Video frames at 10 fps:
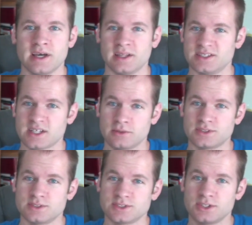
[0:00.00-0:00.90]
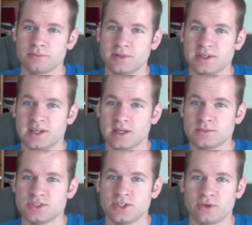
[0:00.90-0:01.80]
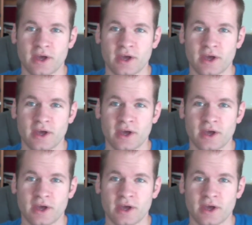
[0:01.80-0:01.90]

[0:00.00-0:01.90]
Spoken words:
at least I would consider big names, you know,